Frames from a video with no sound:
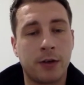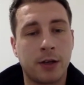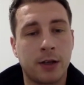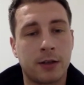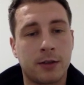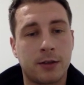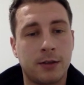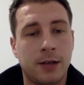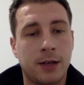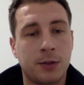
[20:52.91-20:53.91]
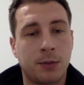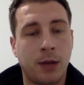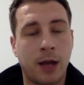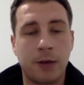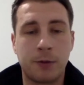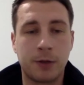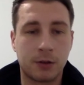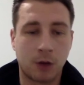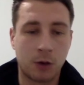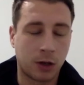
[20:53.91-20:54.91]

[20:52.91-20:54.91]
That's the plan. If we can grow the